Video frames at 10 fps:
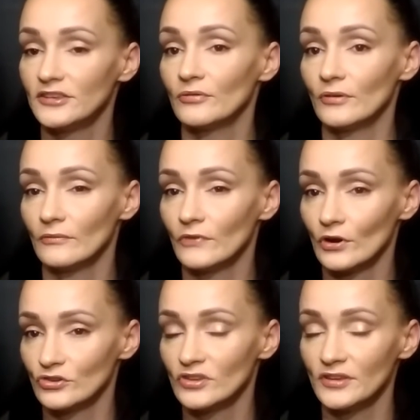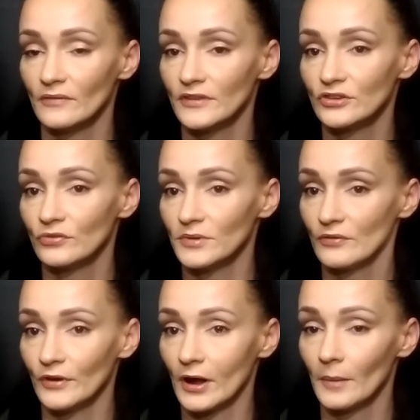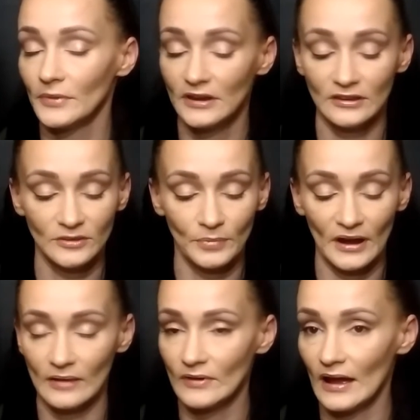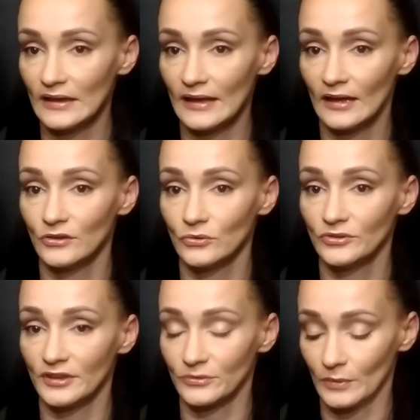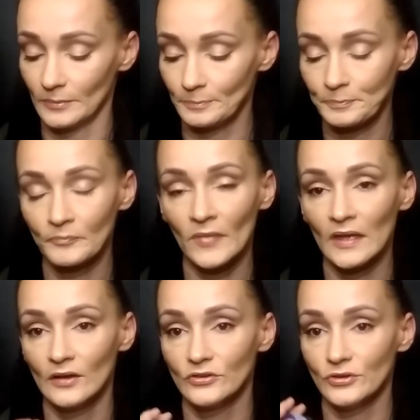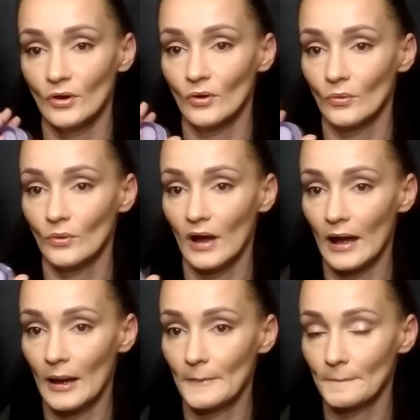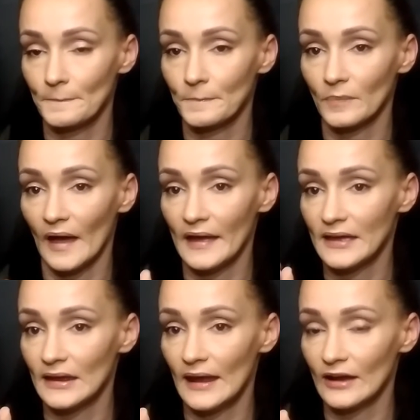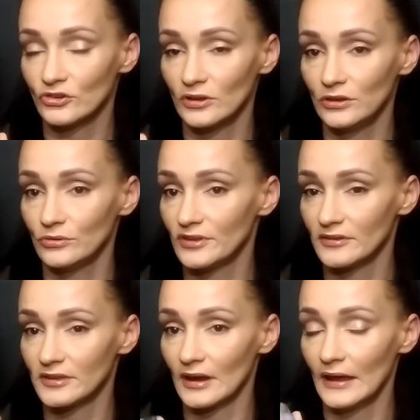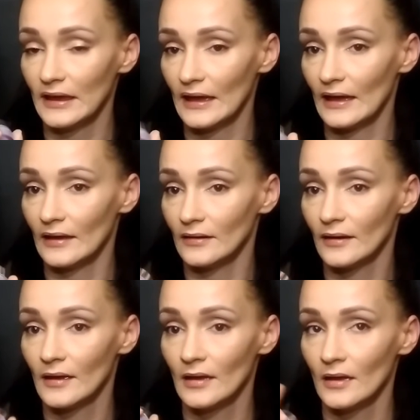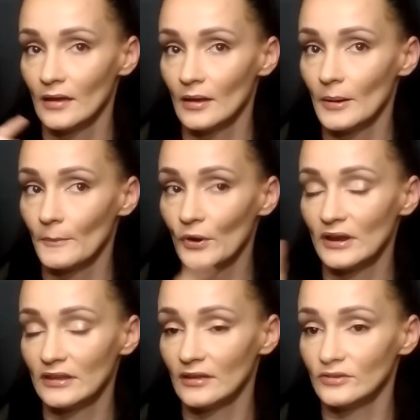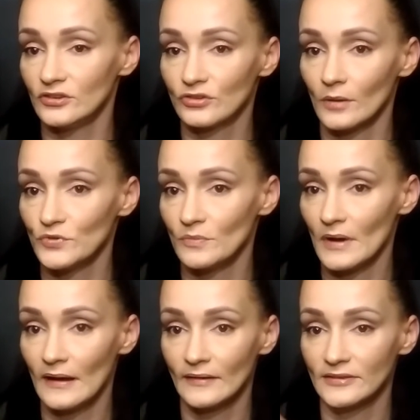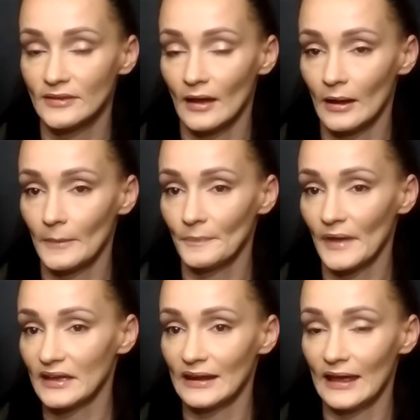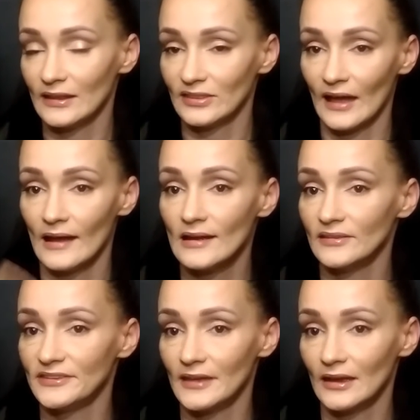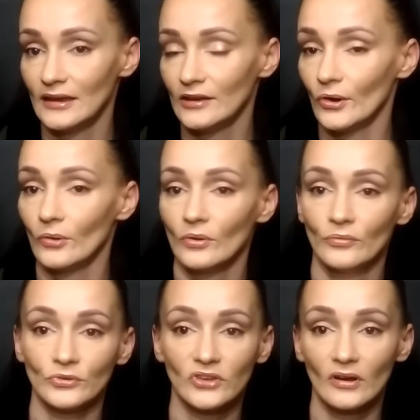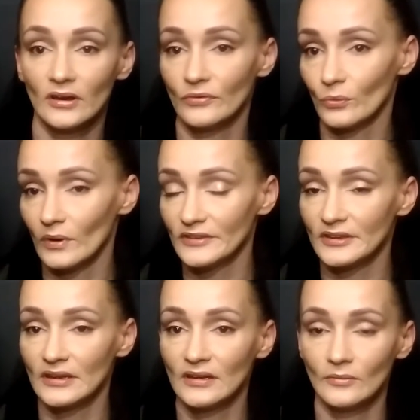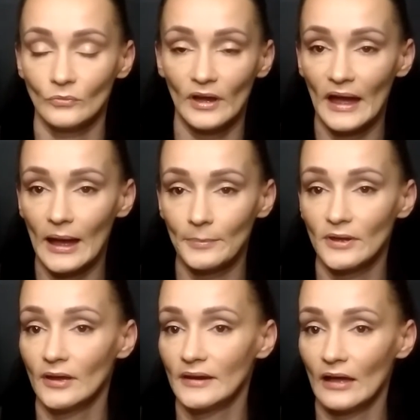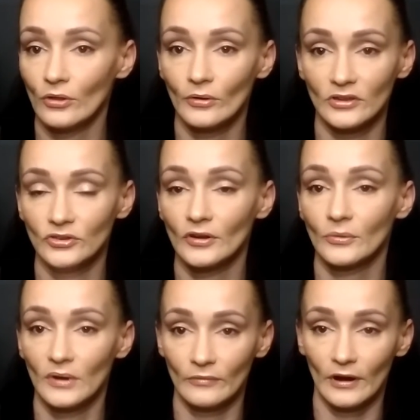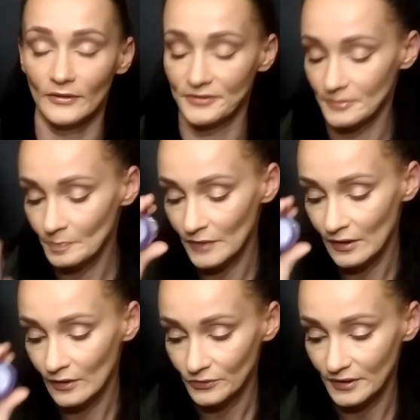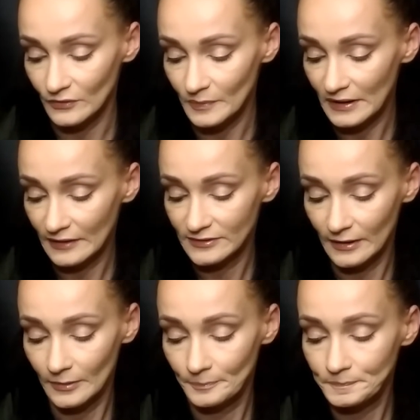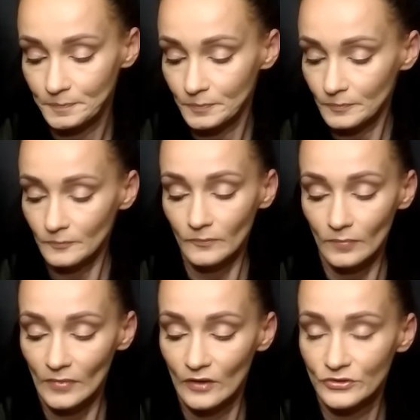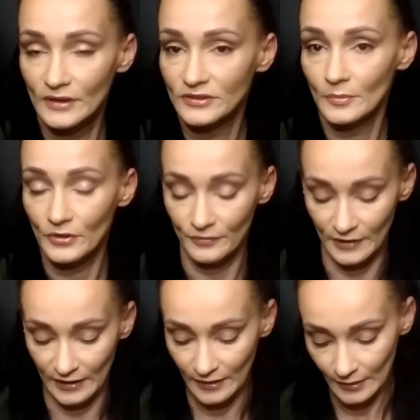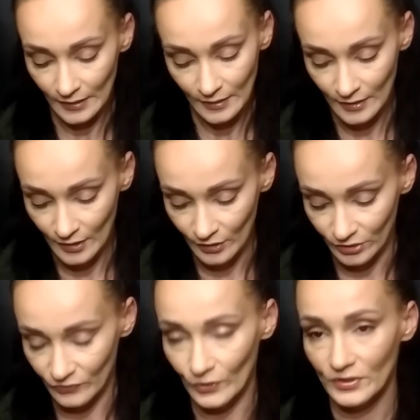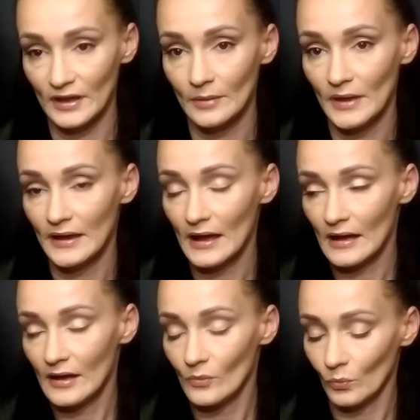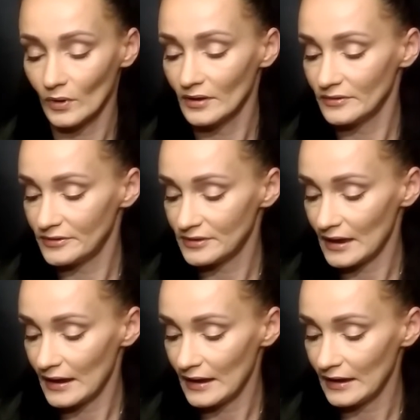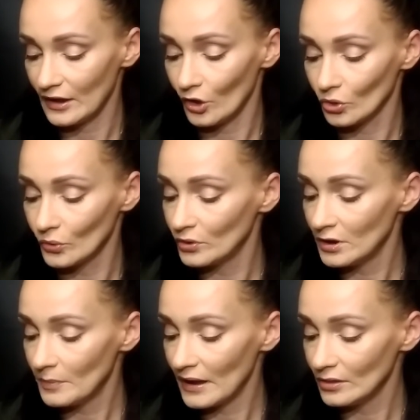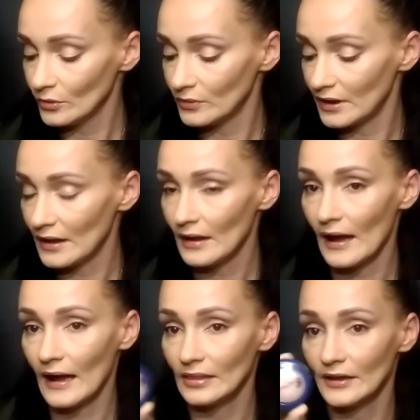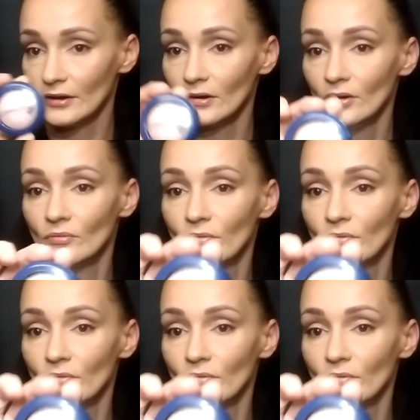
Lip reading: different versions of this from different companies, but I have not yet used this one. So I can actually use this tonight and put in the description box. I can edit that and say, you know, if it was good, if it wasn't, what happened, how long it took, whatever else. So that was my next item. So that's number 3. The 4th item I got was a Luna by Luna highlighter